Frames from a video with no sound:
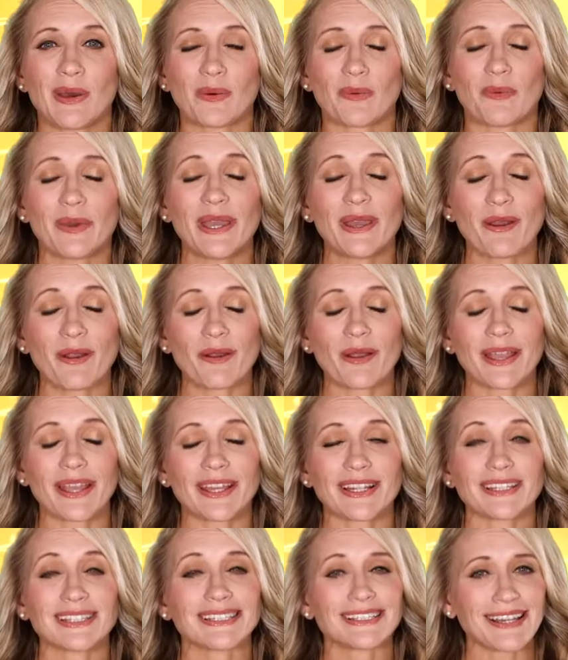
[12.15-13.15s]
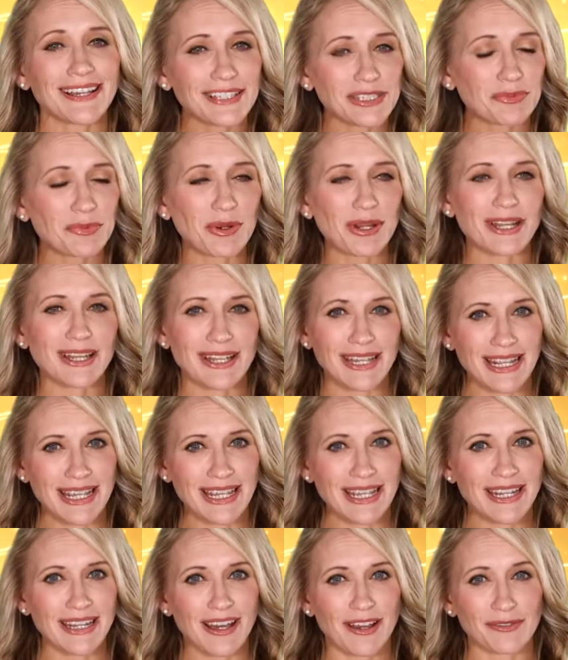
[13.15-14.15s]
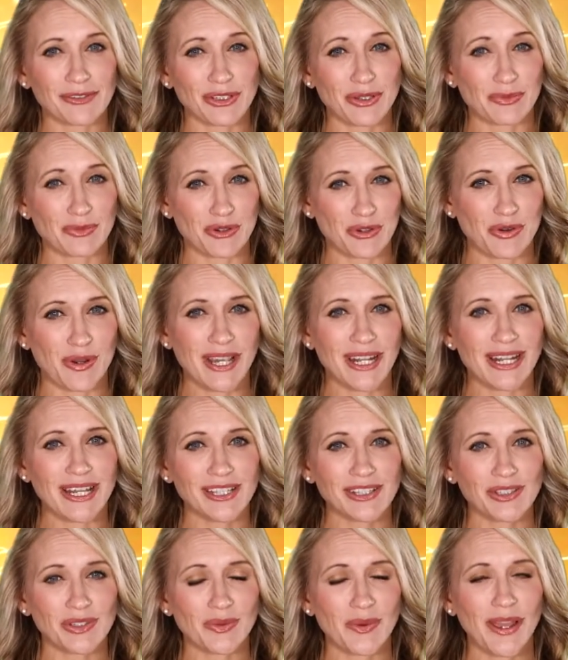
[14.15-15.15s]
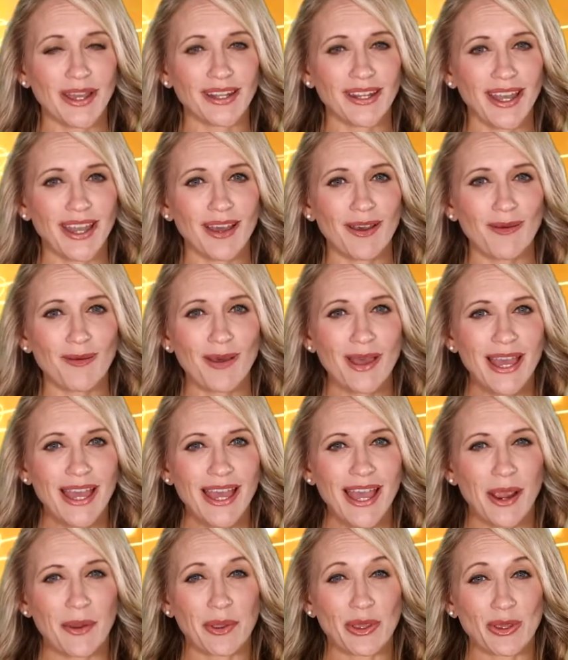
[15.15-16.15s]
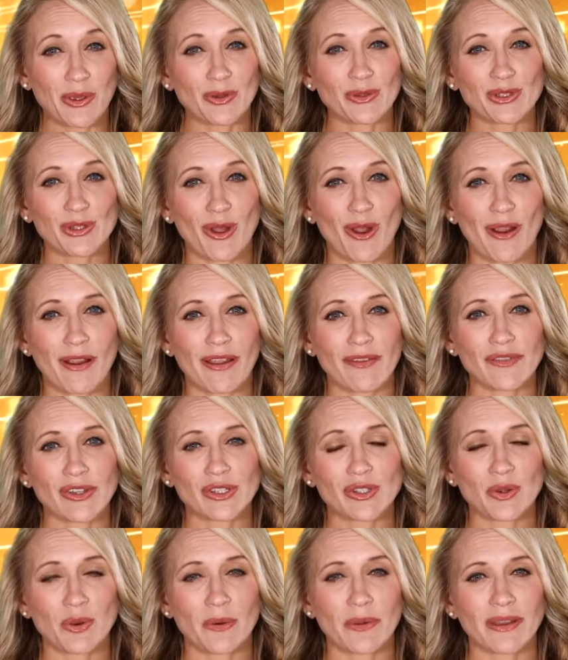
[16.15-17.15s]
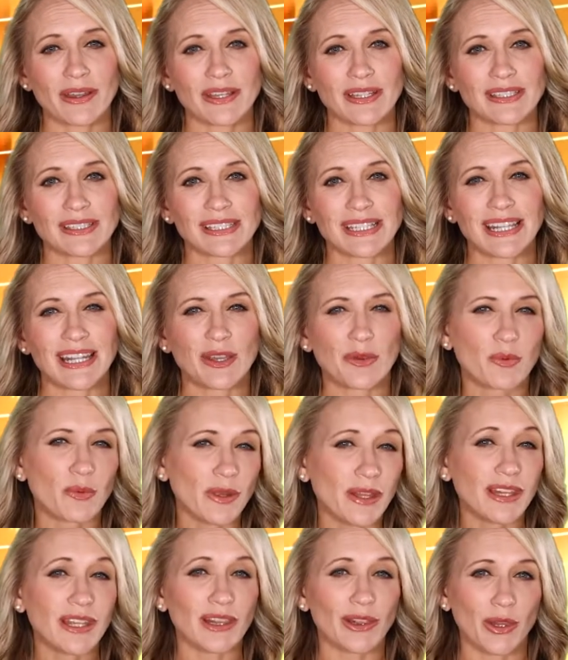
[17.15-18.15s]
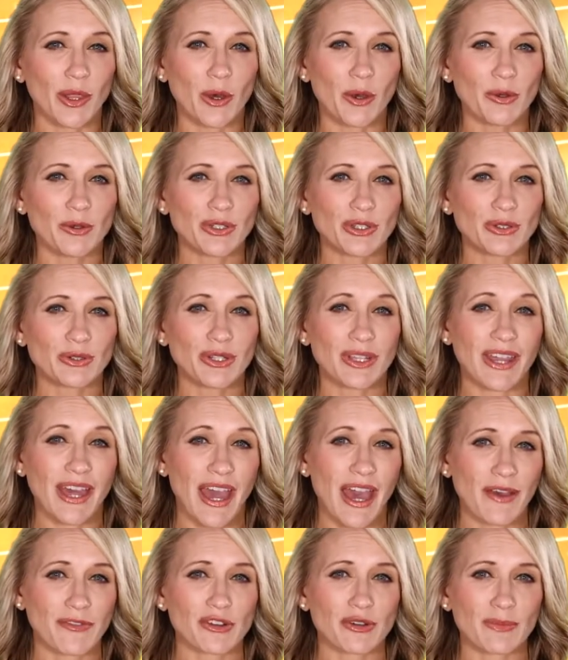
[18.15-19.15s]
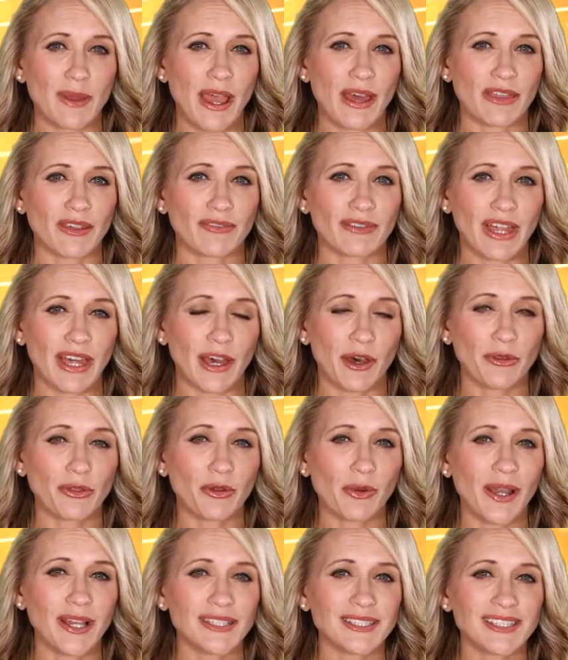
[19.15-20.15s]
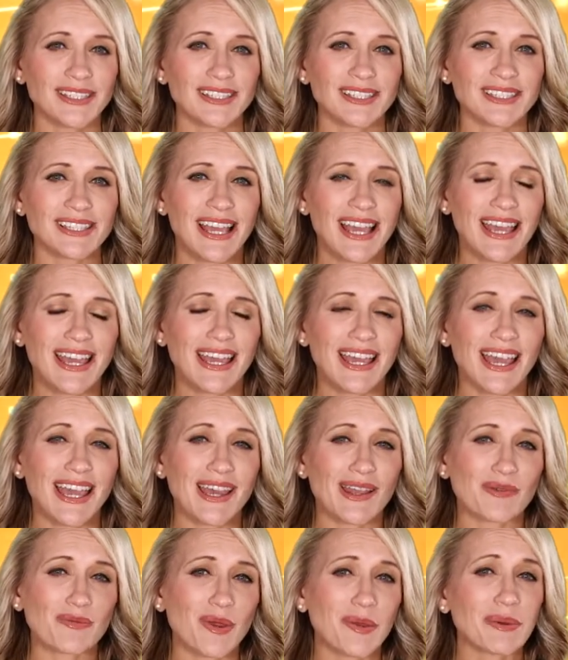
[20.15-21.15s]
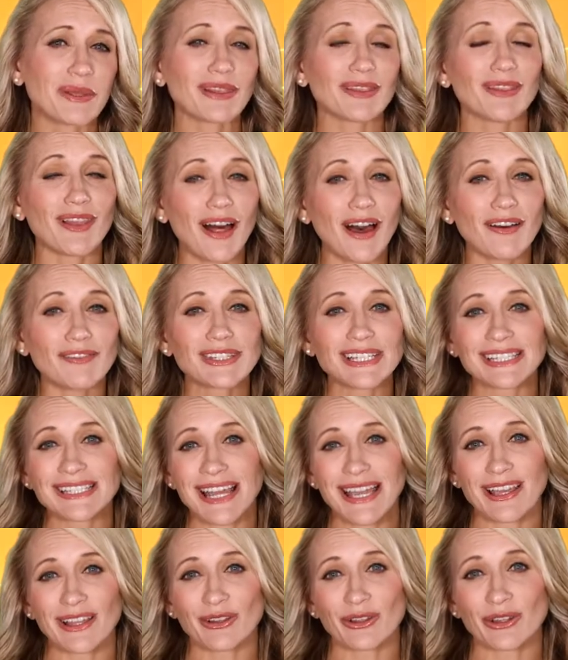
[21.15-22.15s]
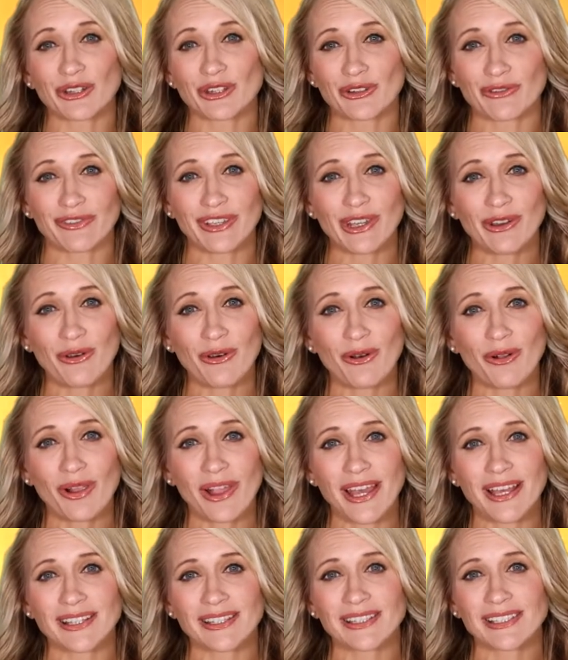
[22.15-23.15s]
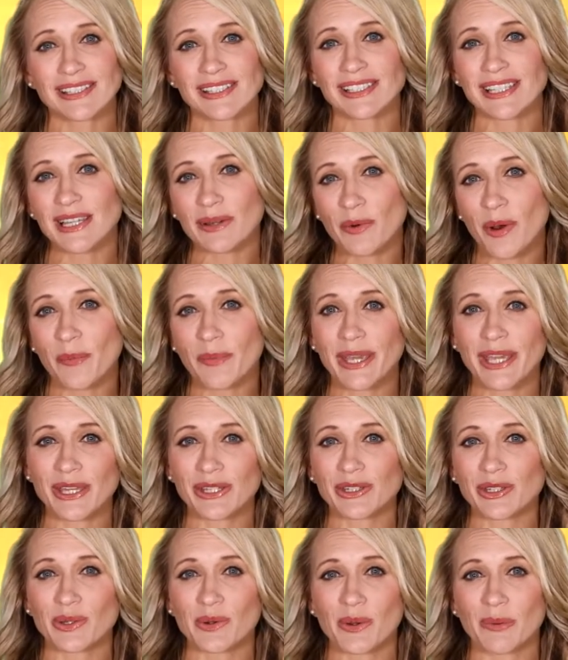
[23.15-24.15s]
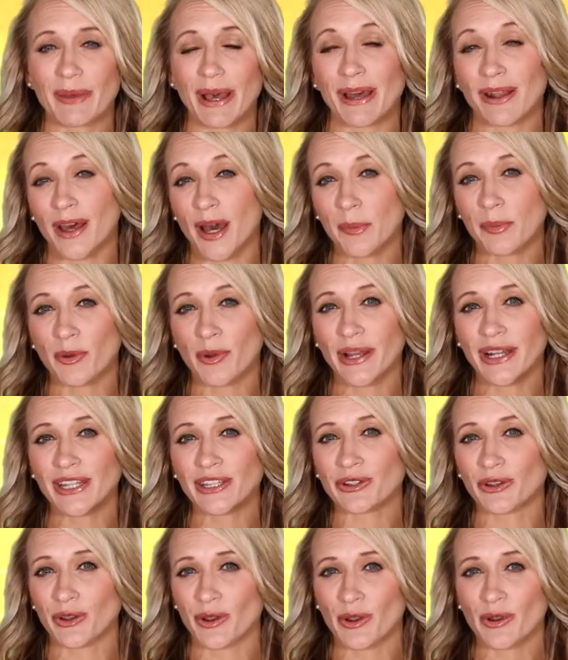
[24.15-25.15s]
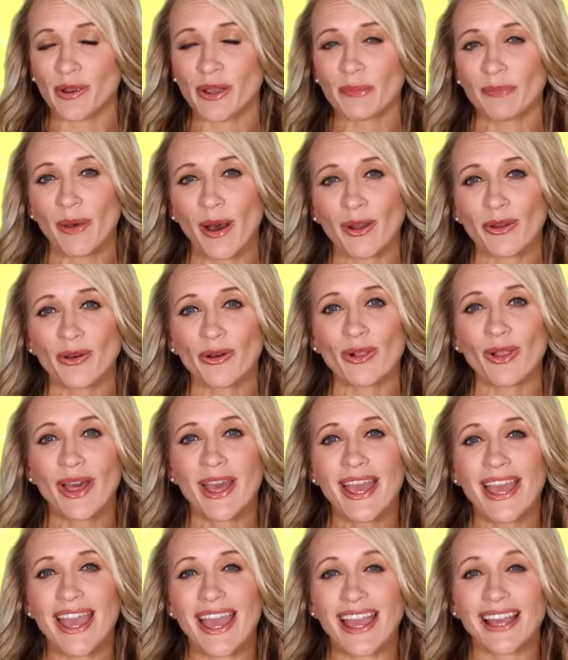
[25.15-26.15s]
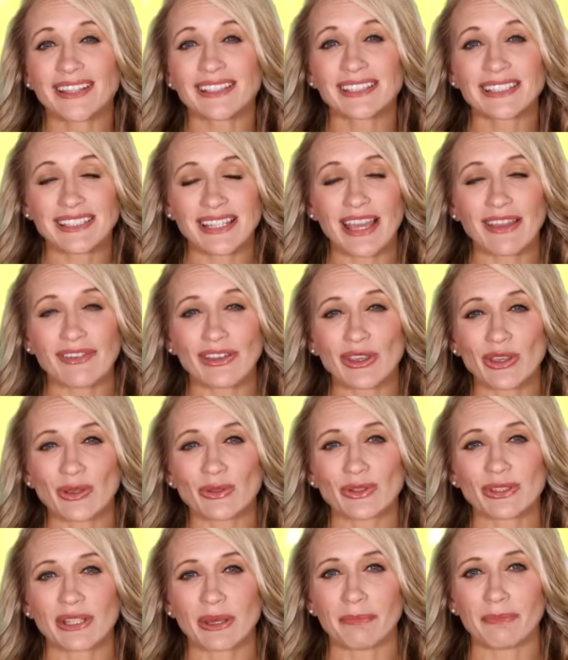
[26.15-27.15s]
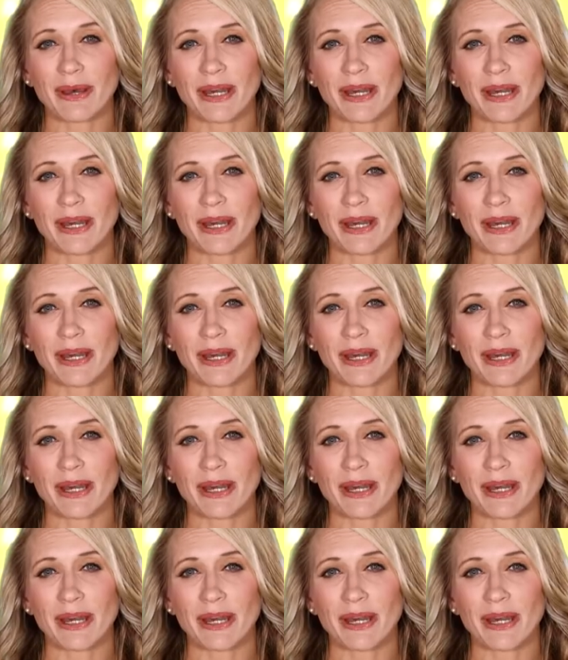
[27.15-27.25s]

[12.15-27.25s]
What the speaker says: We are in desperate need of some trade-ins right now. Our used car inventory is getting really low due to the aftermath of the health crisis, and we would love to take a look at your vehicle and see what we can do about upgrading your current model and saving you some